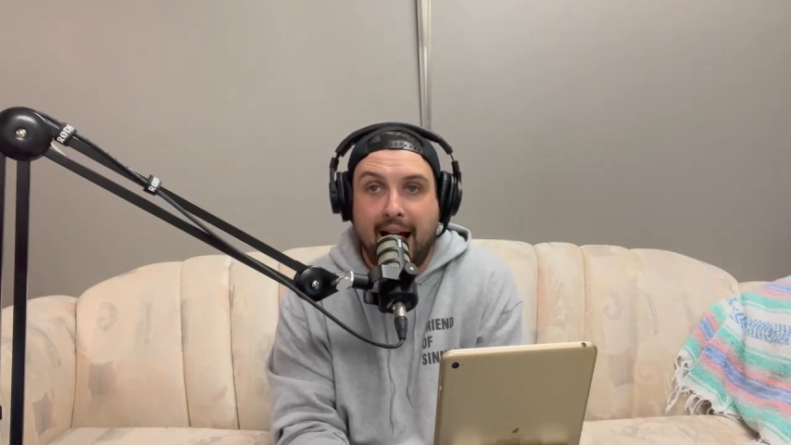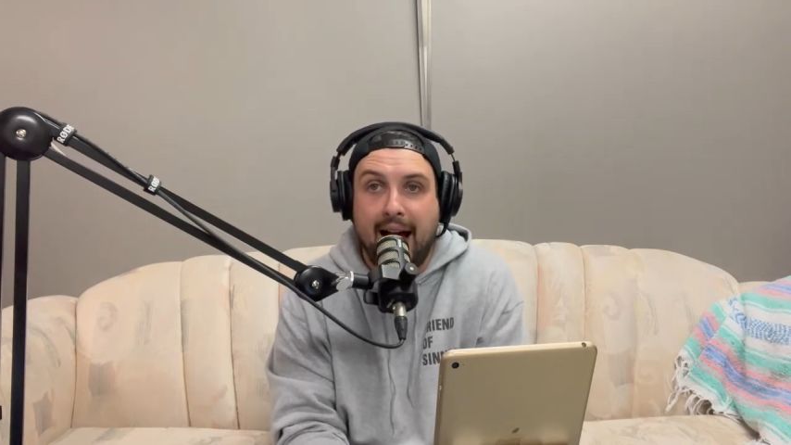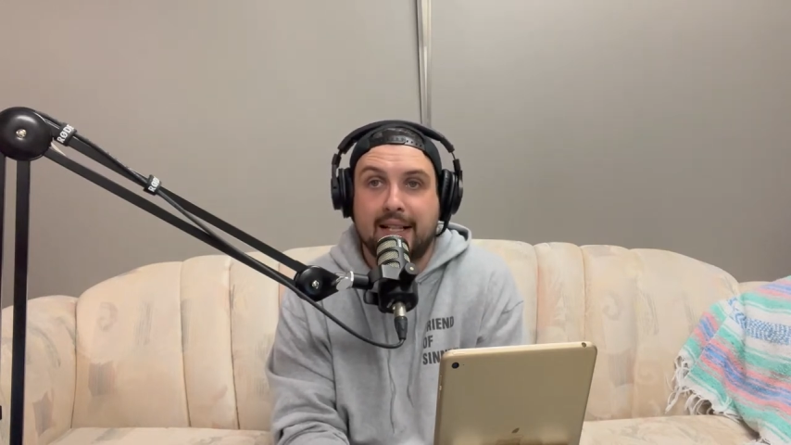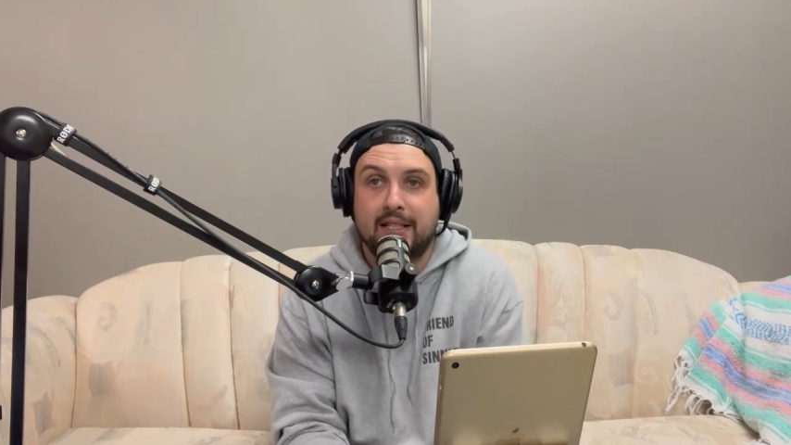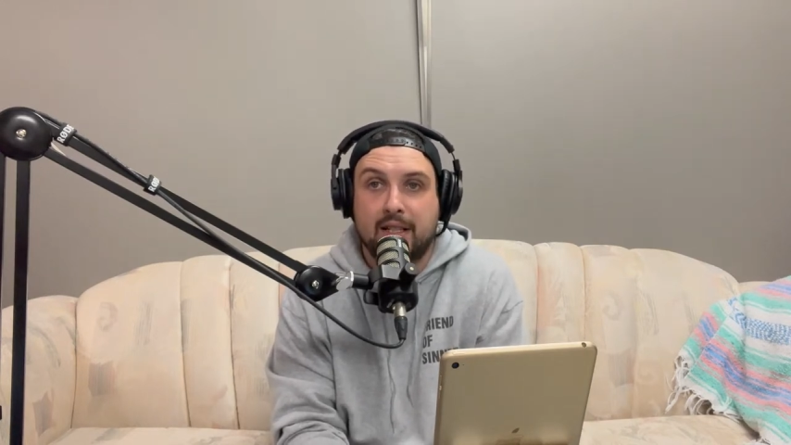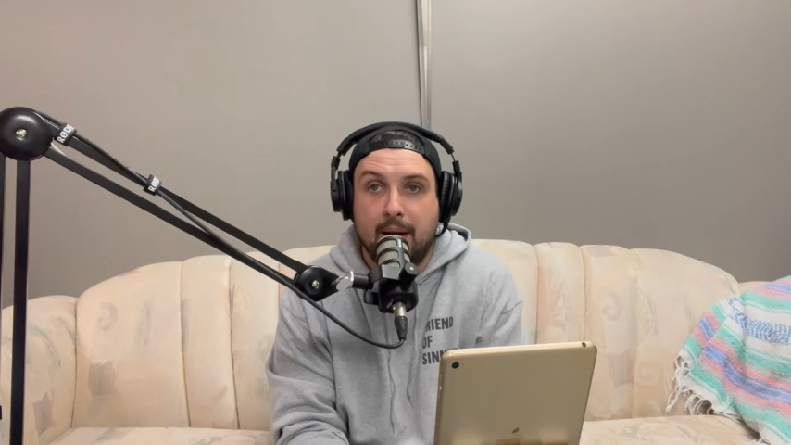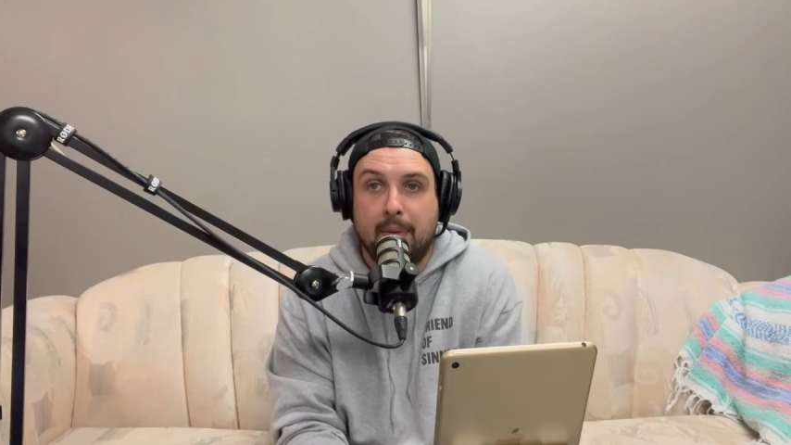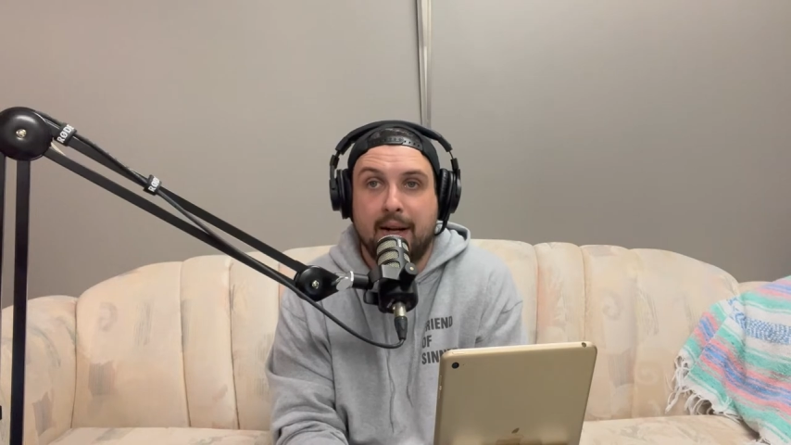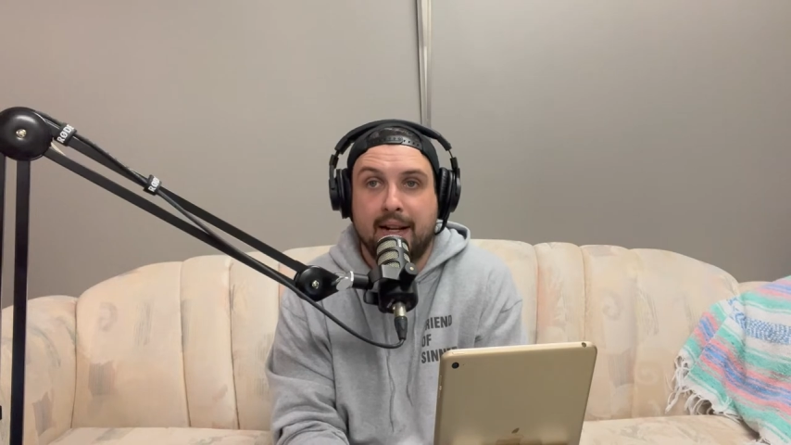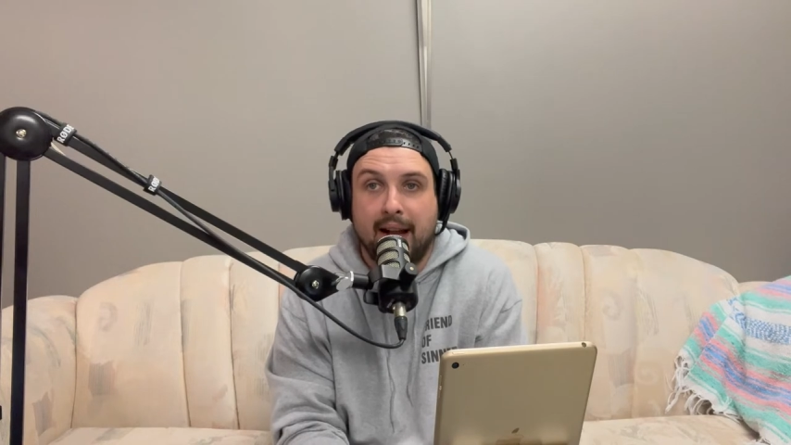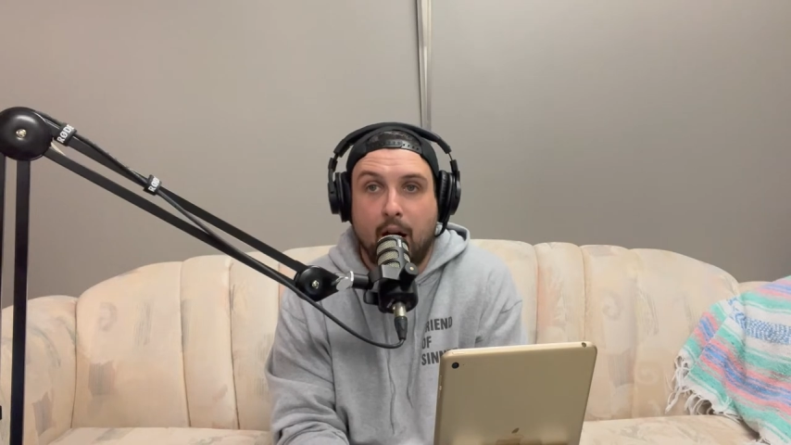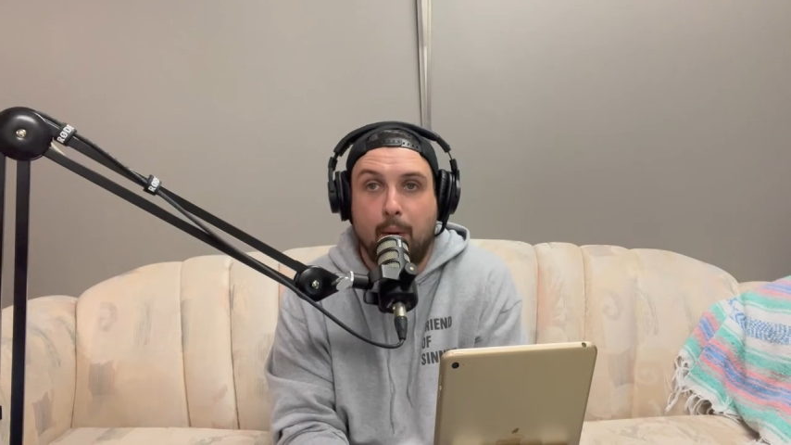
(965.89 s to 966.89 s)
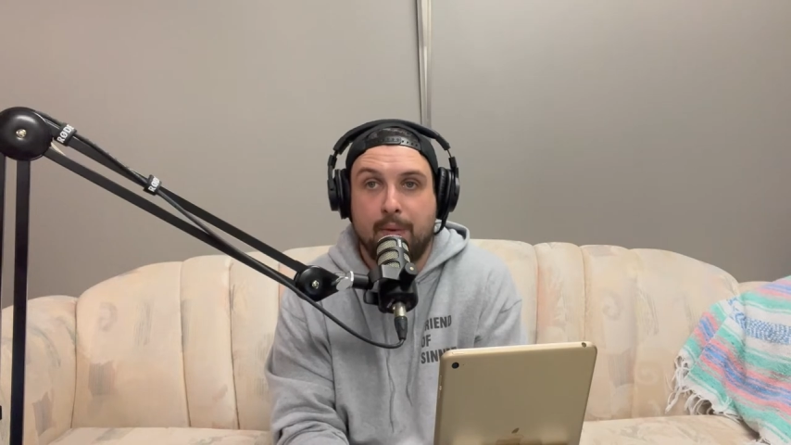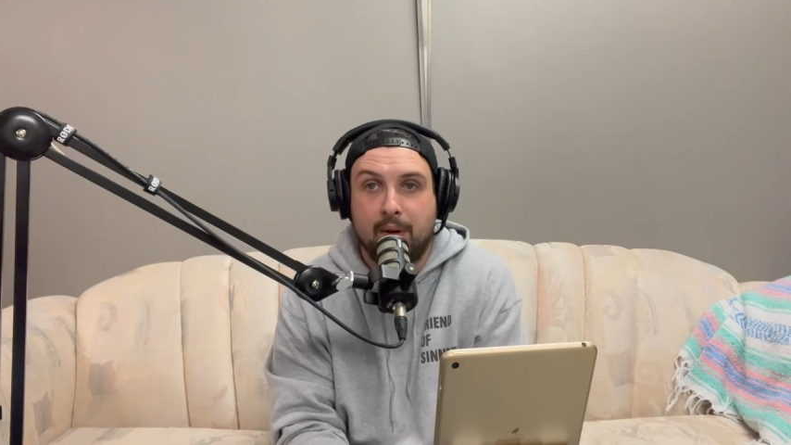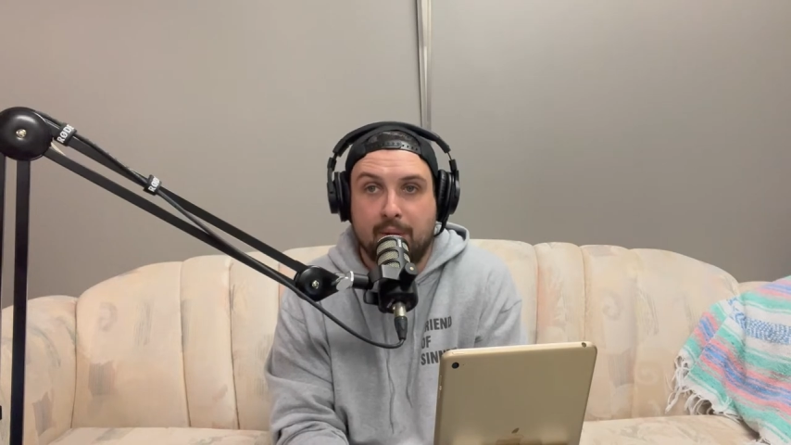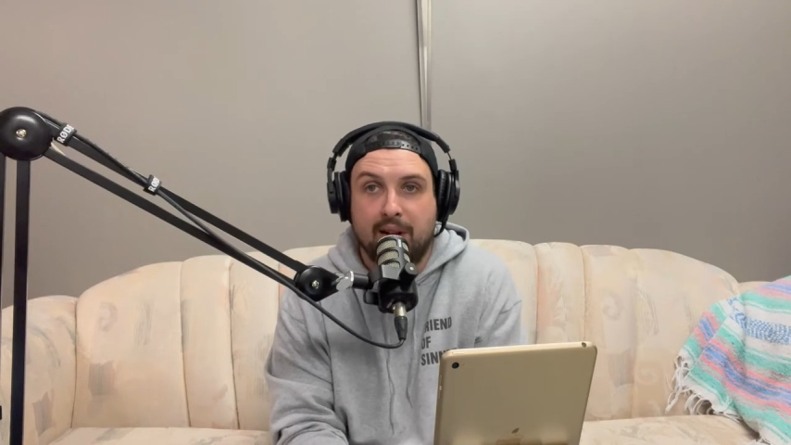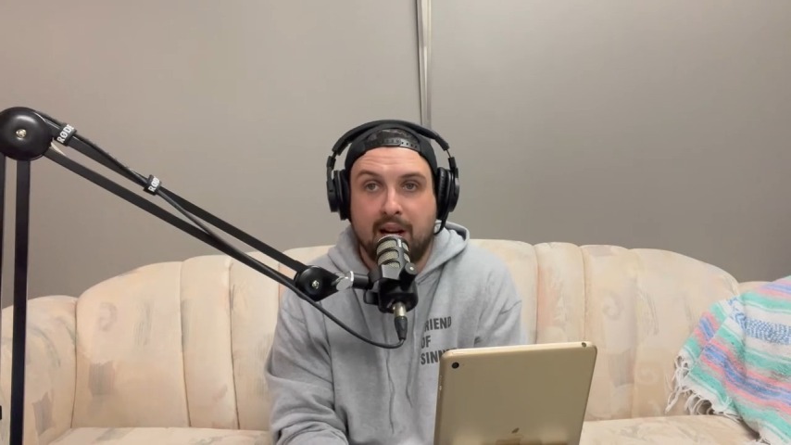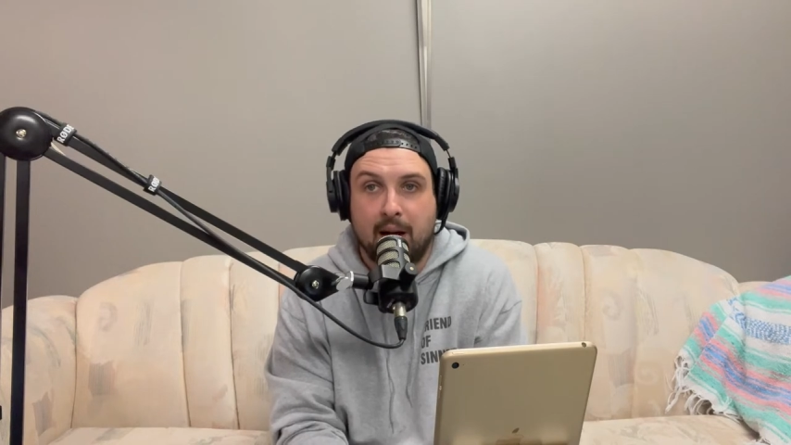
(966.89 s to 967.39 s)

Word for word: ask somebody to help you when it